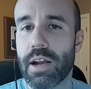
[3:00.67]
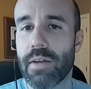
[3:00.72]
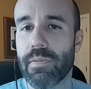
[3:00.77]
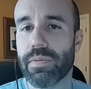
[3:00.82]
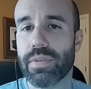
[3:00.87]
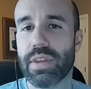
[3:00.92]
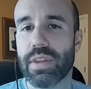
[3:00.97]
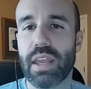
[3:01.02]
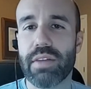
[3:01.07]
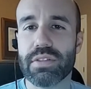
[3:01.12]

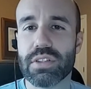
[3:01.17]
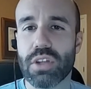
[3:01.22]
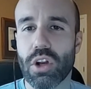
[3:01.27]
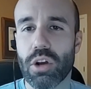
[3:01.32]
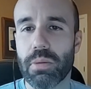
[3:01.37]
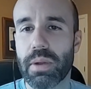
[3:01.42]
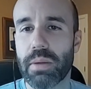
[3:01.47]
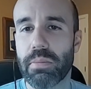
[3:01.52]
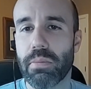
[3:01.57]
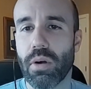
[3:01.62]
David's
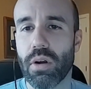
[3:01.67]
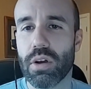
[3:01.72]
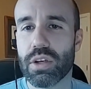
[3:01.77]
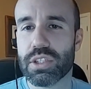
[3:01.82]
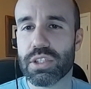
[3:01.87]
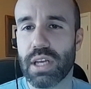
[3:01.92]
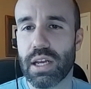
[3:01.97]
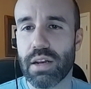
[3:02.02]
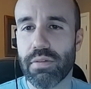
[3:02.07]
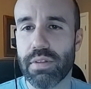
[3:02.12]
army marched
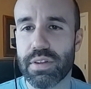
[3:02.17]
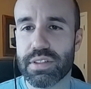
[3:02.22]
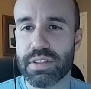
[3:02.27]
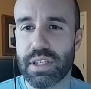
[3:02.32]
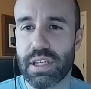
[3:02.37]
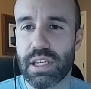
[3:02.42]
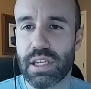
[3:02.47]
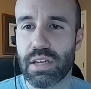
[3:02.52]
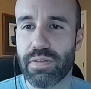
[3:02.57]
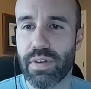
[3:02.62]
out of the
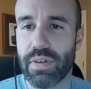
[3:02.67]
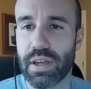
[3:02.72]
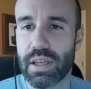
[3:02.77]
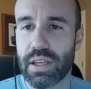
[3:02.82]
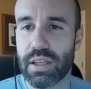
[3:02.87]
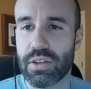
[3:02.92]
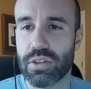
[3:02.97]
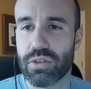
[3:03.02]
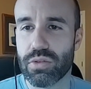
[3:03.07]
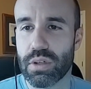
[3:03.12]
city to fight
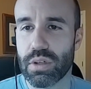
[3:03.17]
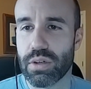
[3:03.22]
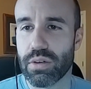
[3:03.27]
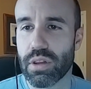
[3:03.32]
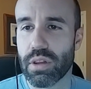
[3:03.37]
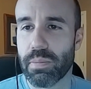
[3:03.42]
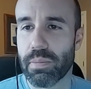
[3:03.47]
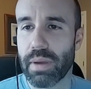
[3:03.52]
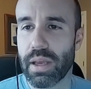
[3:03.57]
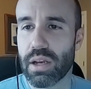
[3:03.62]
Israel.
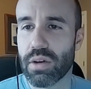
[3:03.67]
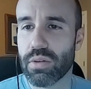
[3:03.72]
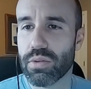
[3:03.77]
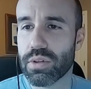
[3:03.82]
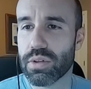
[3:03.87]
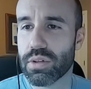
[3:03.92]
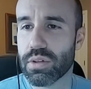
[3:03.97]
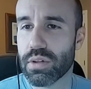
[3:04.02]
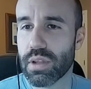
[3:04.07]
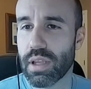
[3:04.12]
The
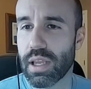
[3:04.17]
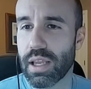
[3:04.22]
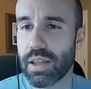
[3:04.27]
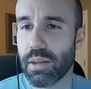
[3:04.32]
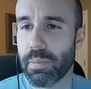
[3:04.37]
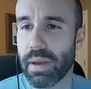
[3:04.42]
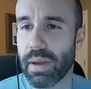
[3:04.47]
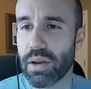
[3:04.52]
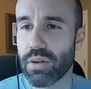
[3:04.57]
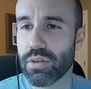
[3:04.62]

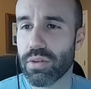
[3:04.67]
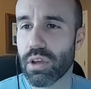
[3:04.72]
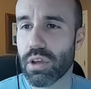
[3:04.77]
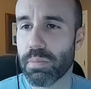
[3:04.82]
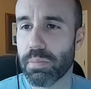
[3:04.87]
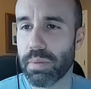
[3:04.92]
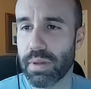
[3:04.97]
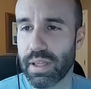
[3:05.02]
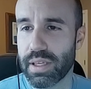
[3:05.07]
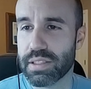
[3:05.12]
battle took
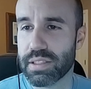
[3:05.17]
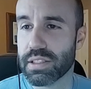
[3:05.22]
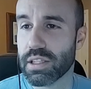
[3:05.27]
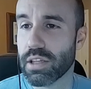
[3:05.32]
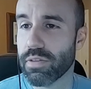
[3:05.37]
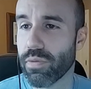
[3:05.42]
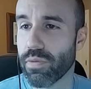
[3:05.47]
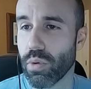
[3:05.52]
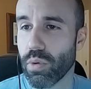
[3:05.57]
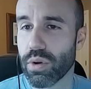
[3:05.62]
place in the
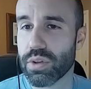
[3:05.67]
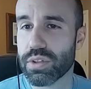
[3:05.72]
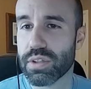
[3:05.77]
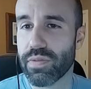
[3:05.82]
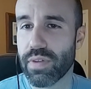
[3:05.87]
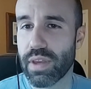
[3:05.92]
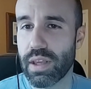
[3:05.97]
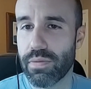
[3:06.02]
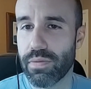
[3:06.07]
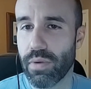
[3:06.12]
forest of
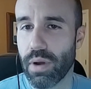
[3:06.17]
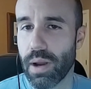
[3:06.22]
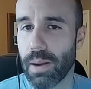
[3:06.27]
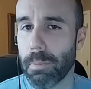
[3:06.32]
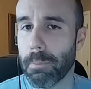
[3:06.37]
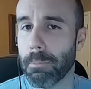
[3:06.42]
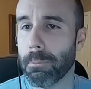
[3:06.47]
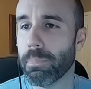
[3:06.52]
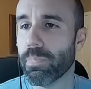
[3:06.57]
Ephraim.